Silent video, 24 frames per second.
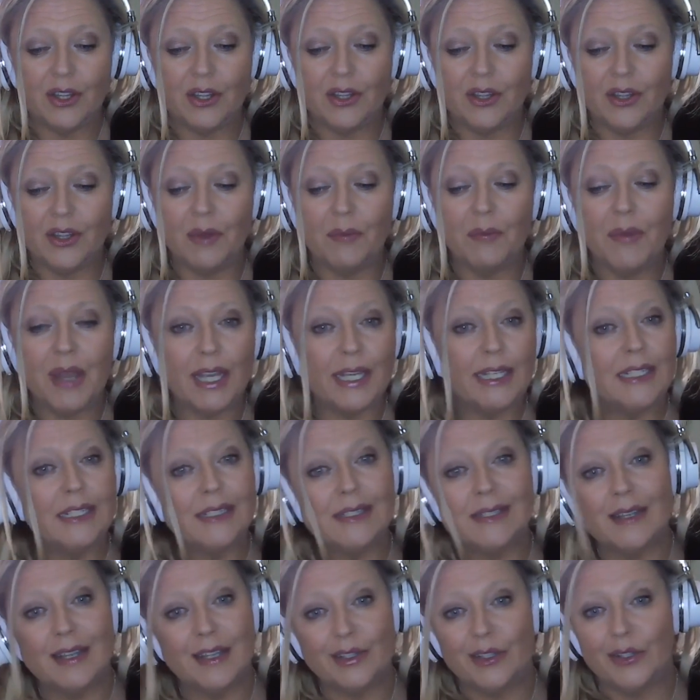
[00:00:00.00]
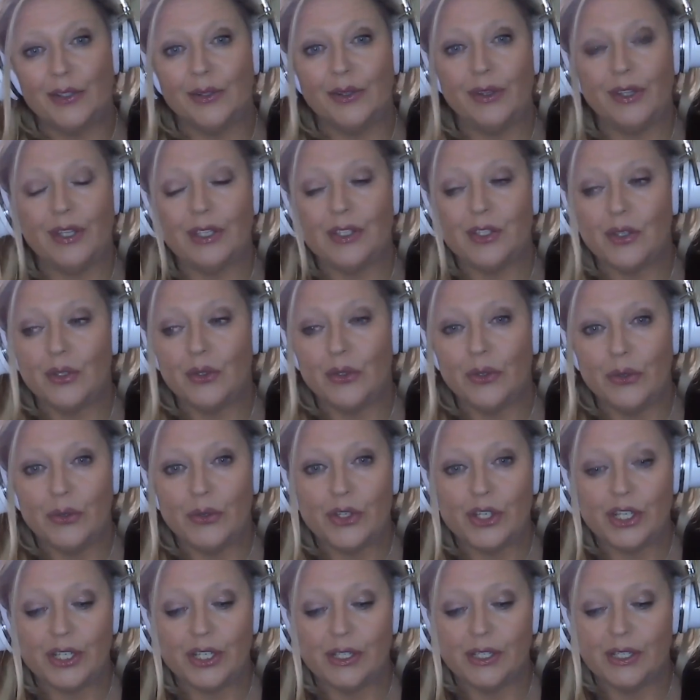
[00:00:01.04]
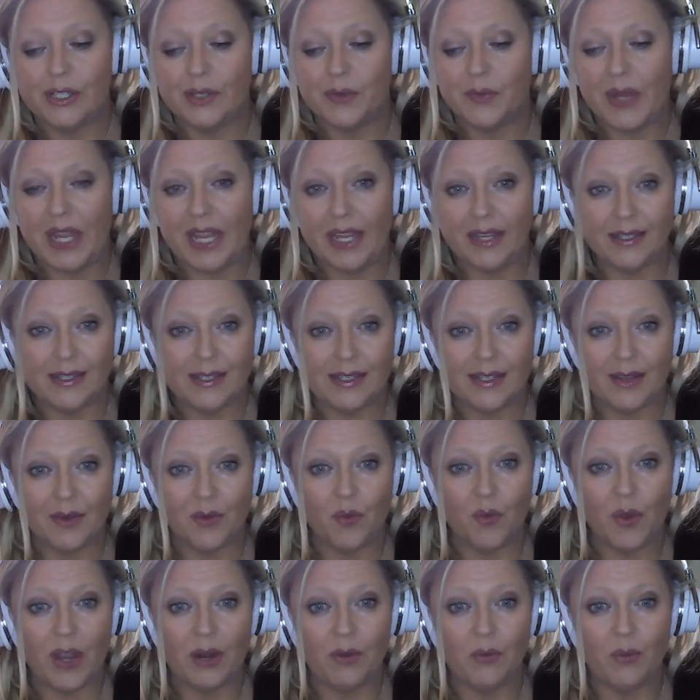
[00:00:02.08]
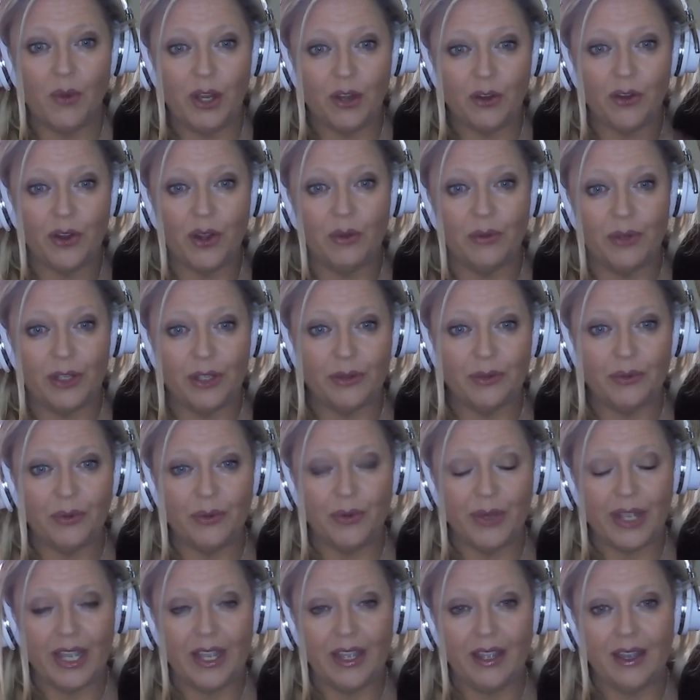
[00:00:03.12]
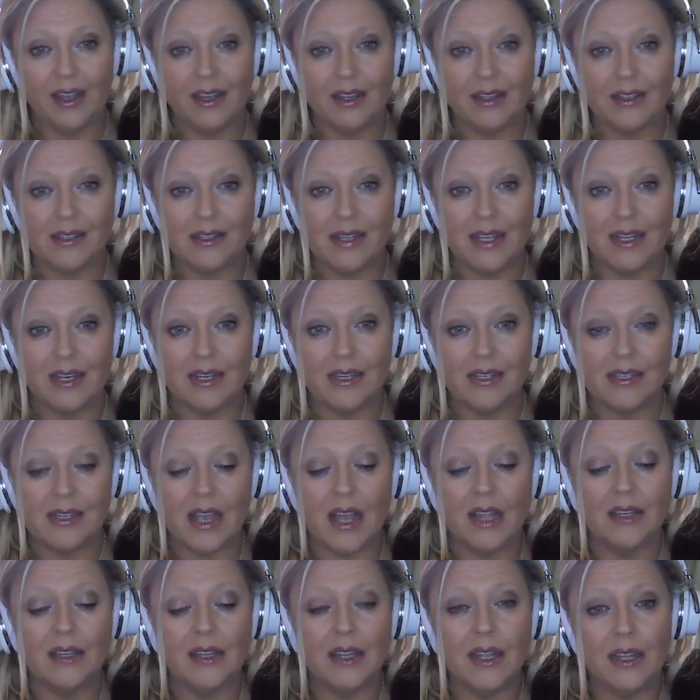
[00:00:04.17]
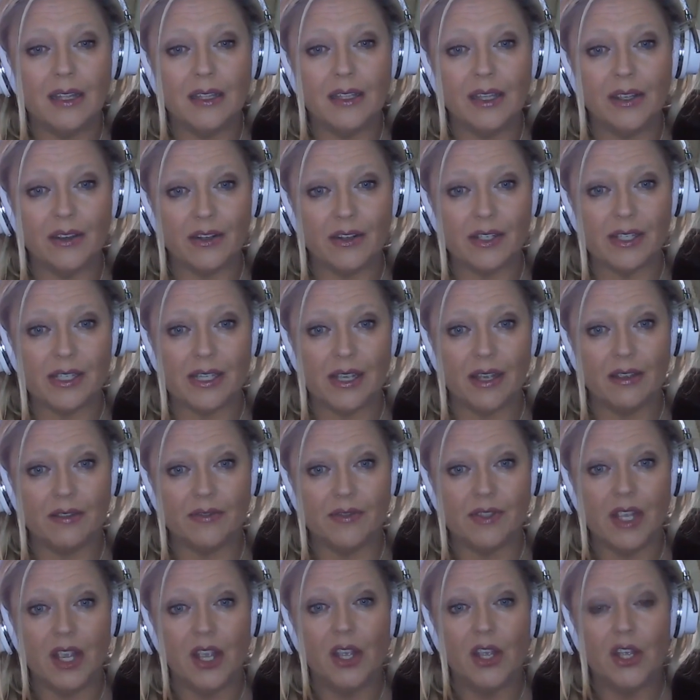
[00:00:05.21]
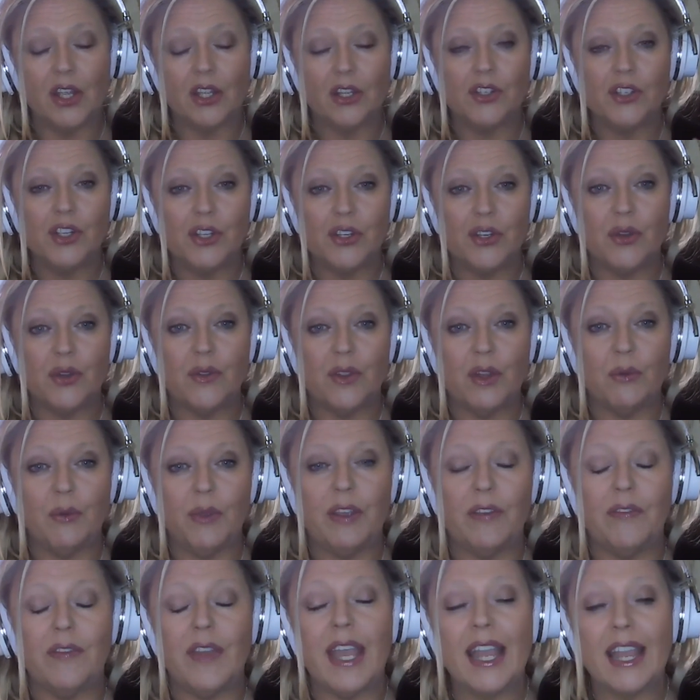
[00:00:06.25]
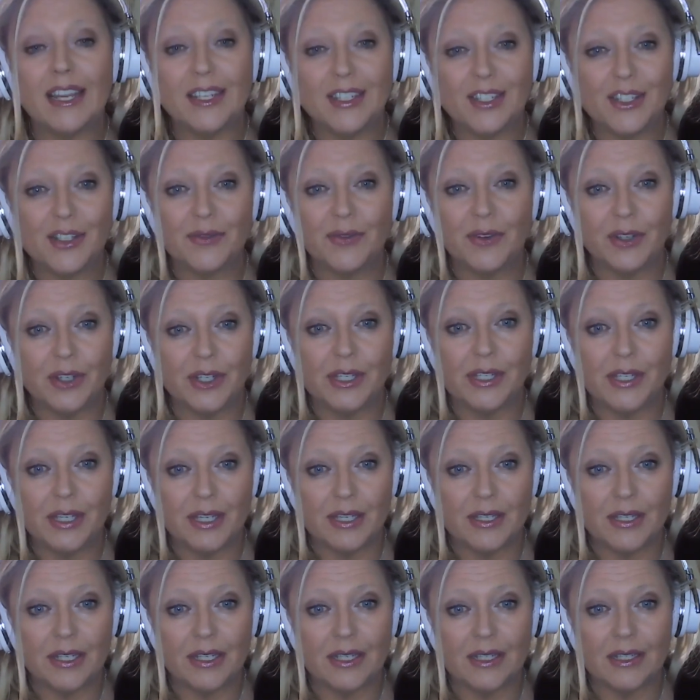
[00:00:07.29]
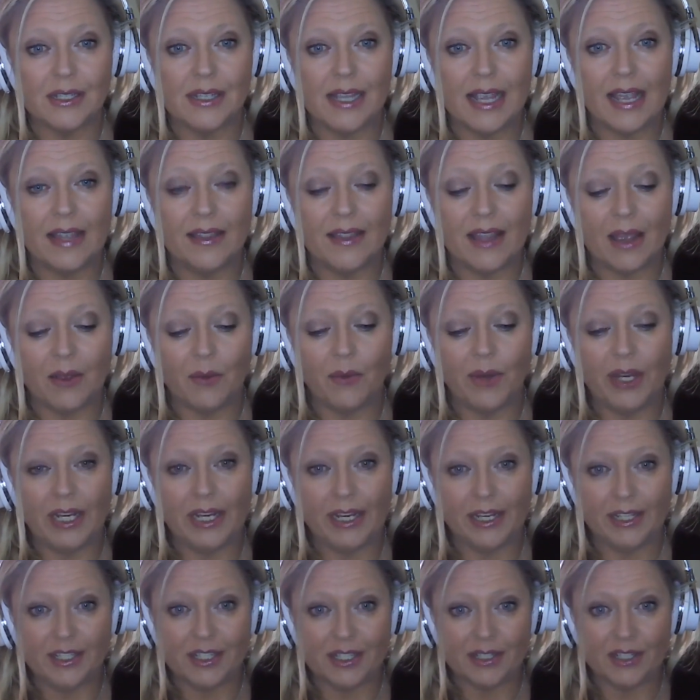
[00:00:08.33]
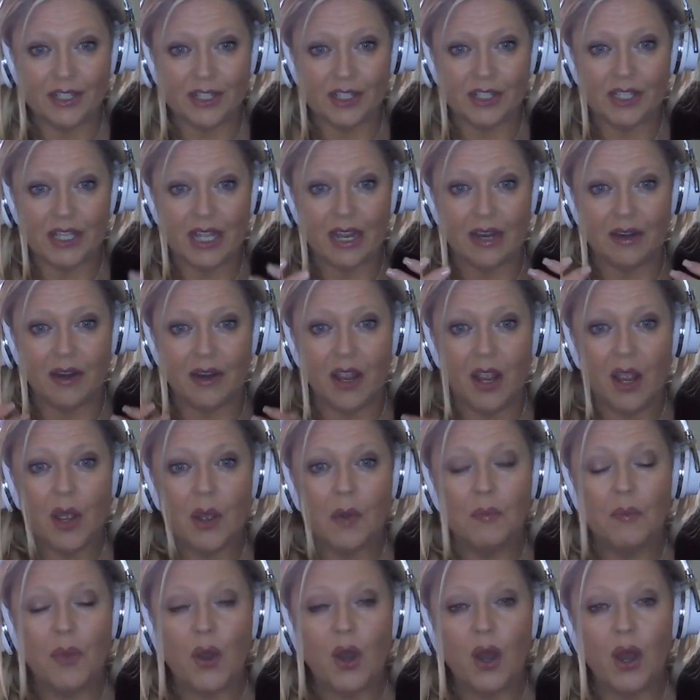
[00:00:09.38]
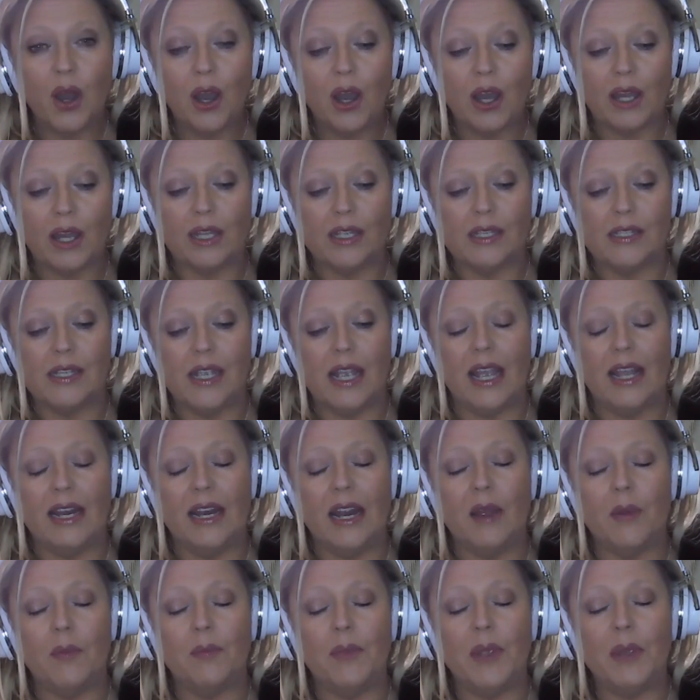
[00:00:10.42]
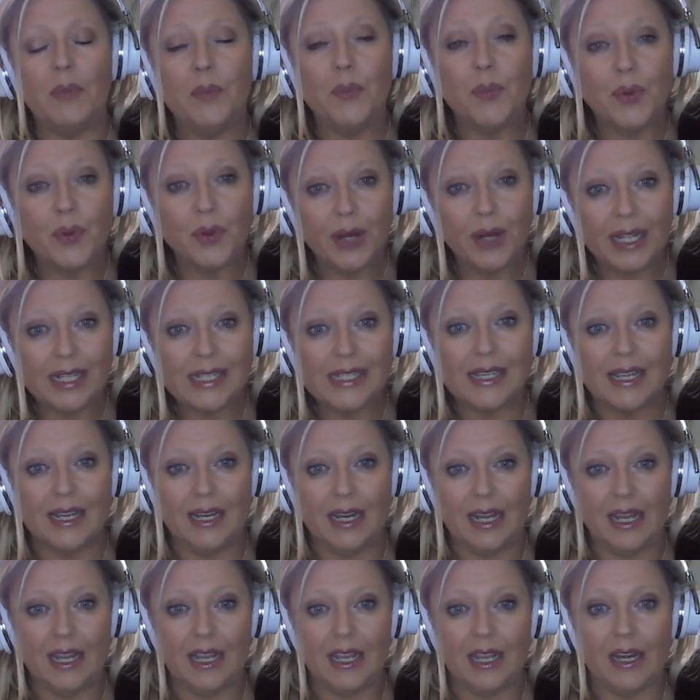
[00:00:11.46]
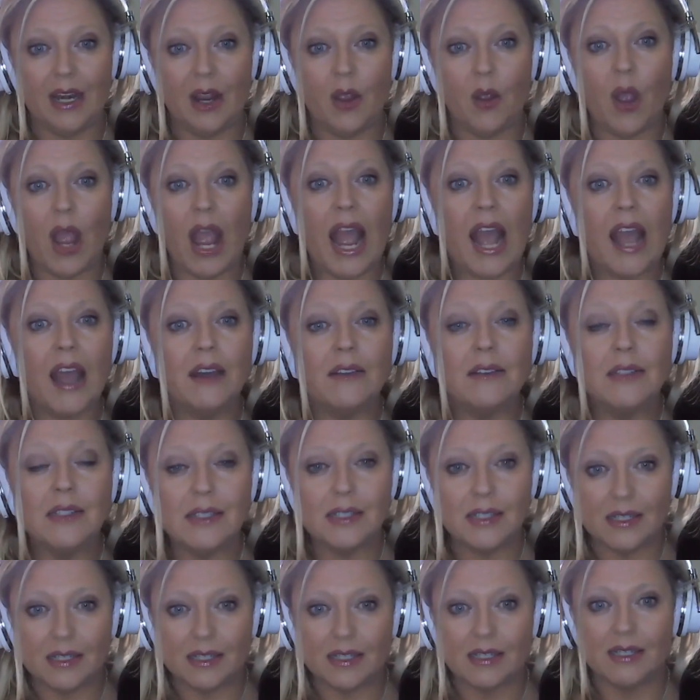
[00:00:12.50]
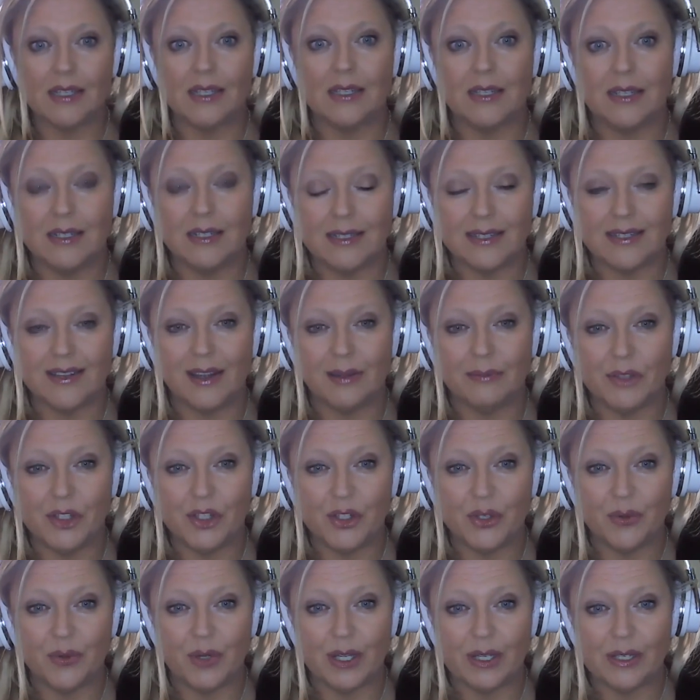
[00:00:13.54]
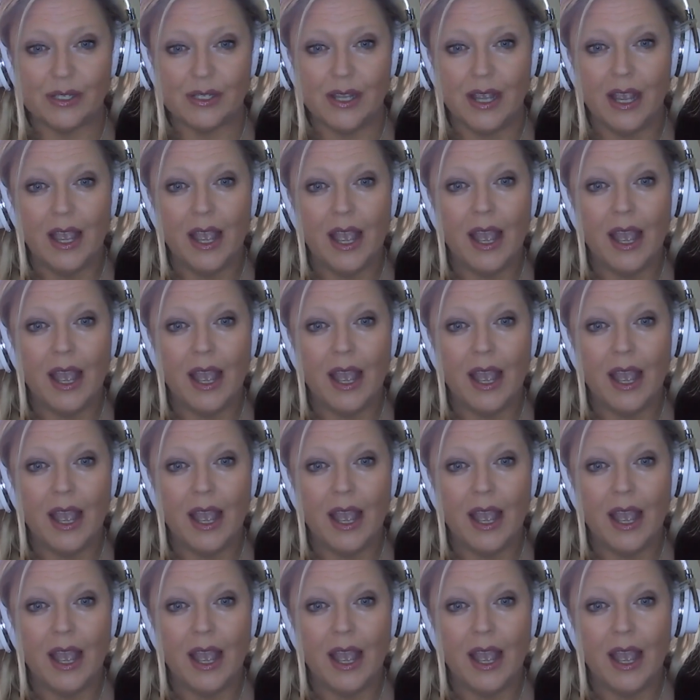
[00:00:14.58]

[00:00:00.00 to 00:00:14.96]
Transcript: The mind is not the solution space when we are going through chaos. It is allowing ourselves to know that we have asked for assistance, and that we need to just then pause and be present in, how does this assistance come to us?